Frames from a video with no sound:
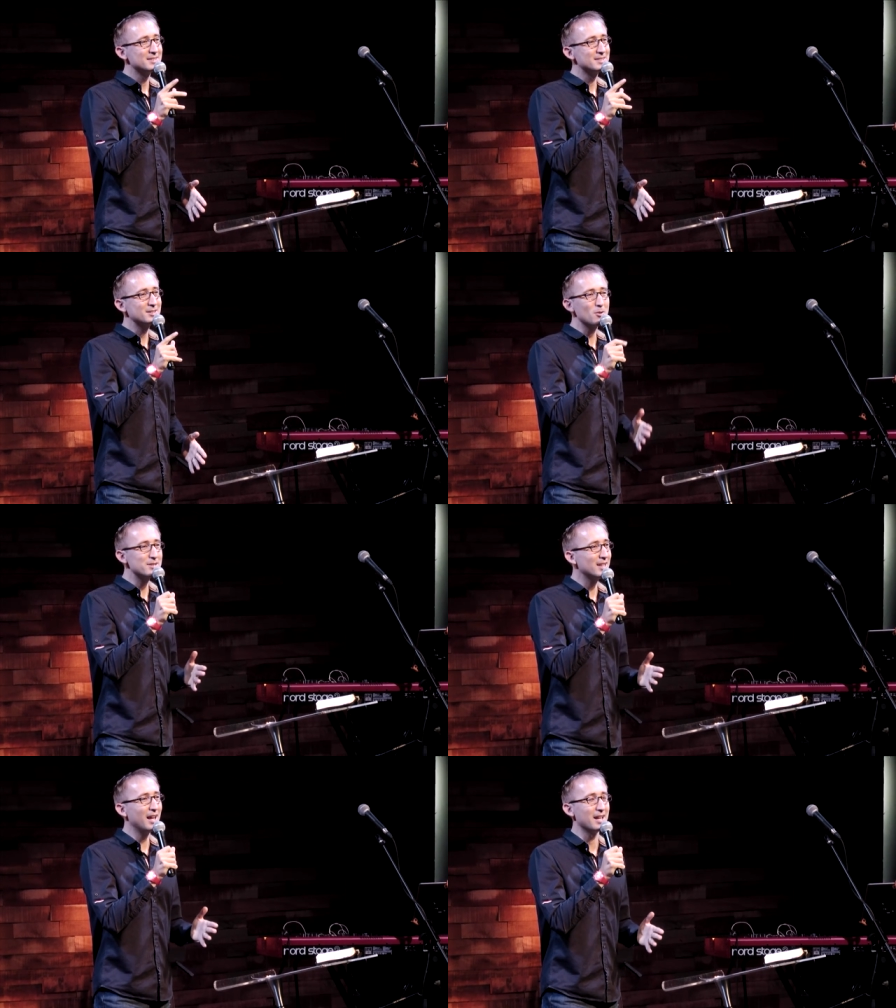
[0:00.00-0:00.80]
Don't
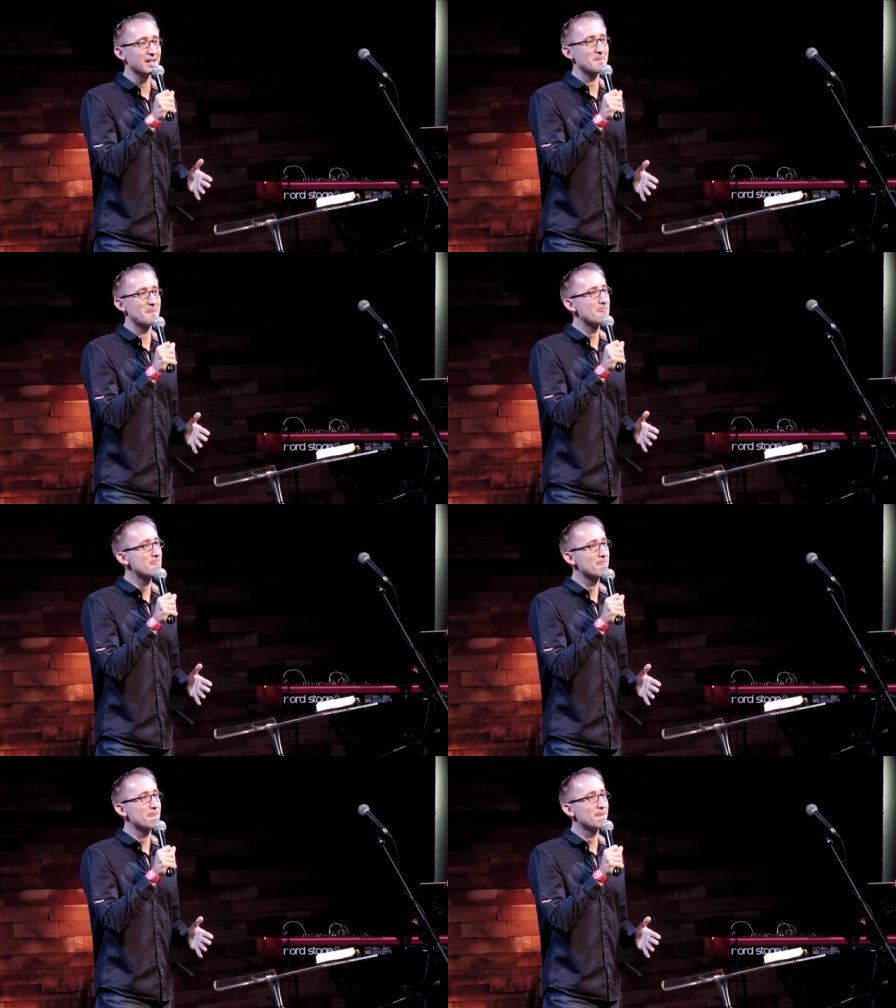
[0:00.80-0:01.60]
delay.
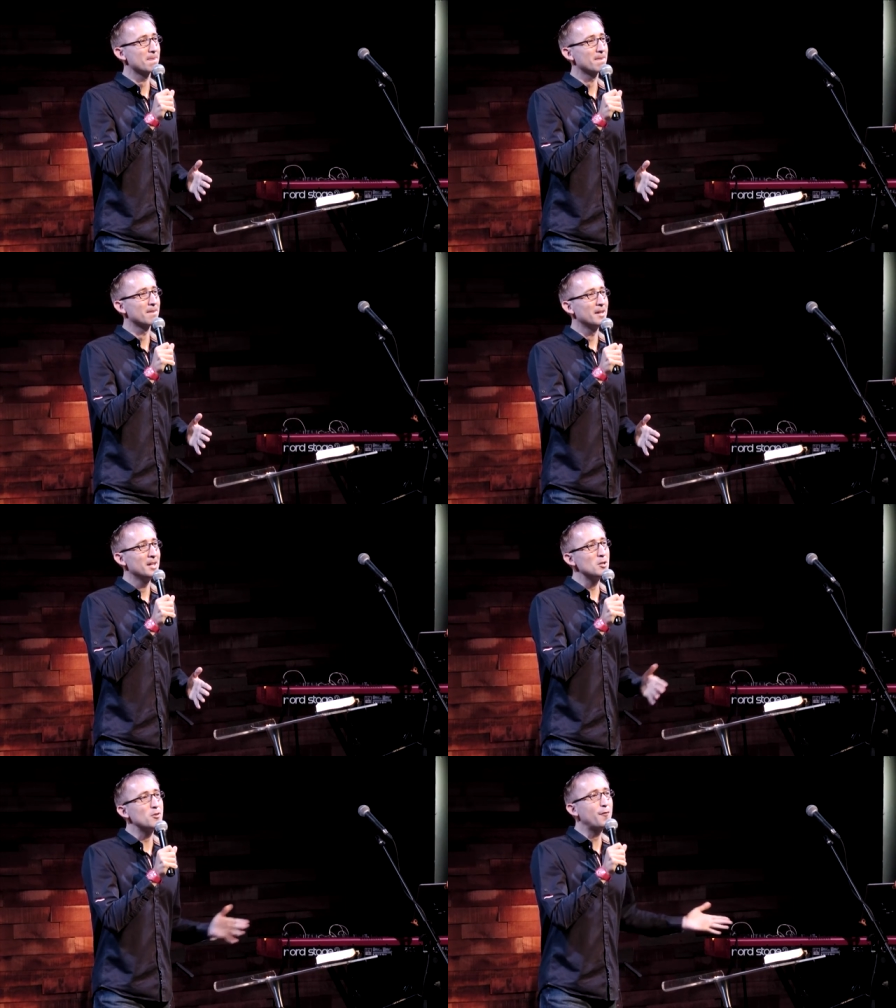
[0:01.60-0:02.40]
You
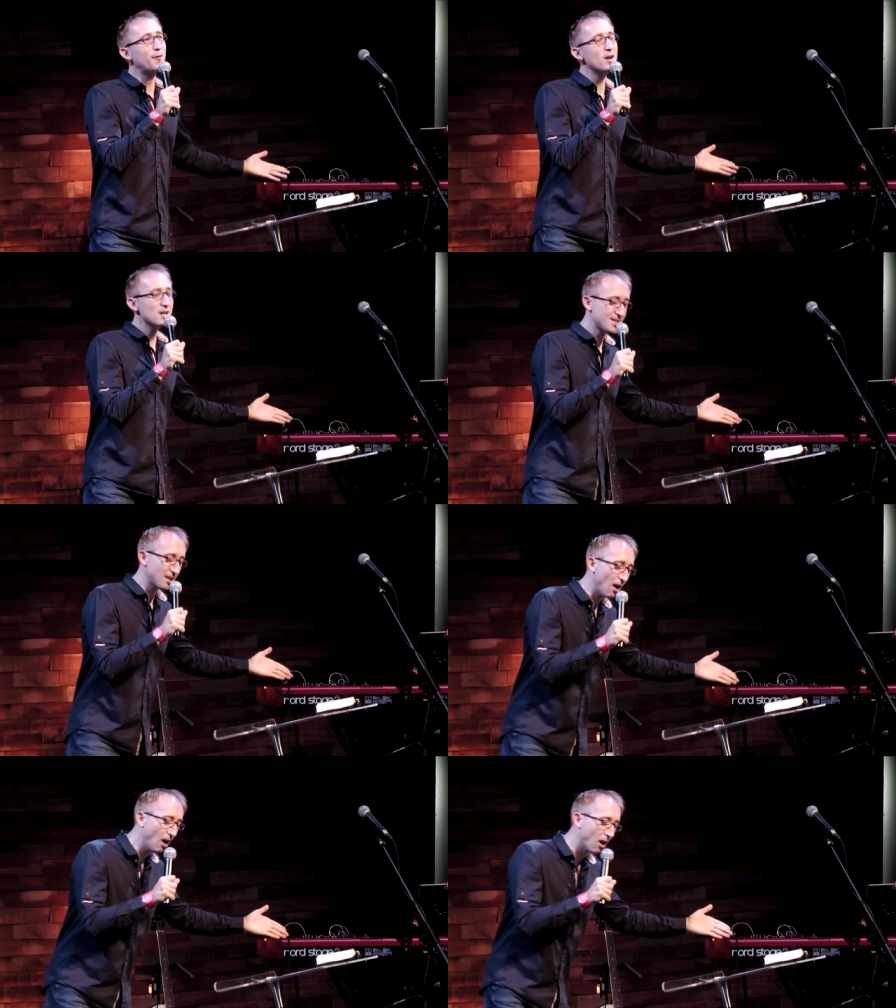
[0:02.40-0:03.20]
know, the first
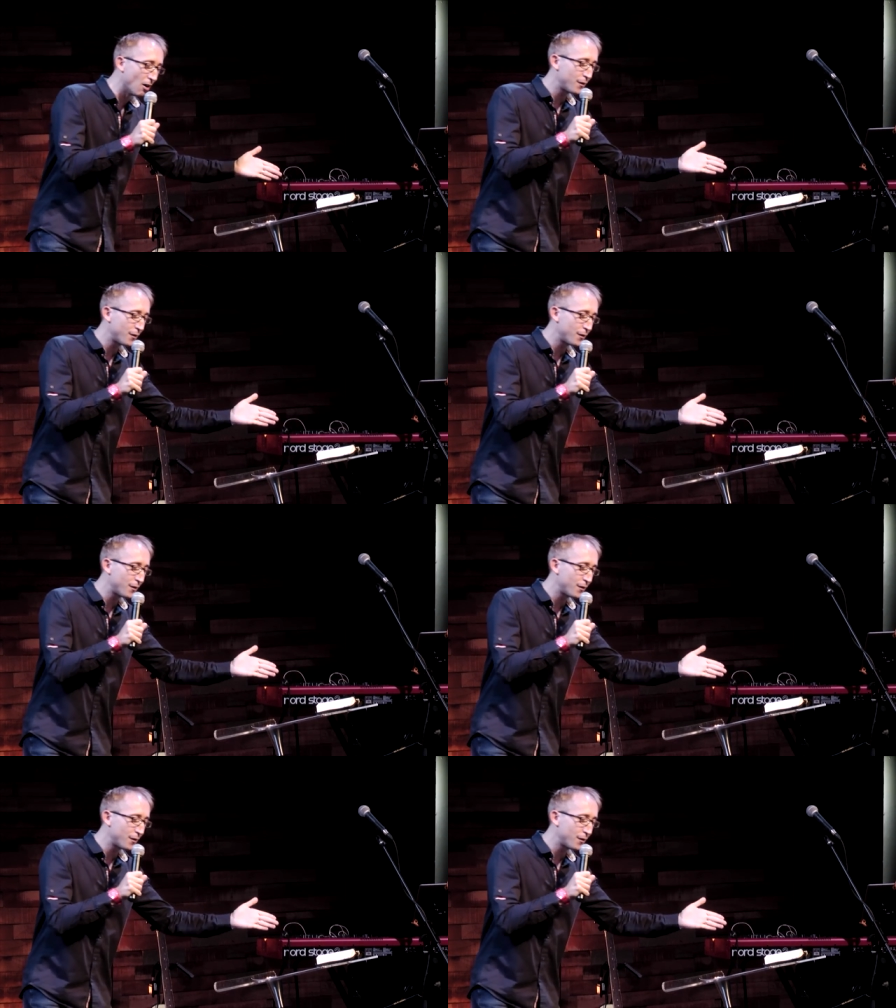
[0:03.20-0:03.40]
half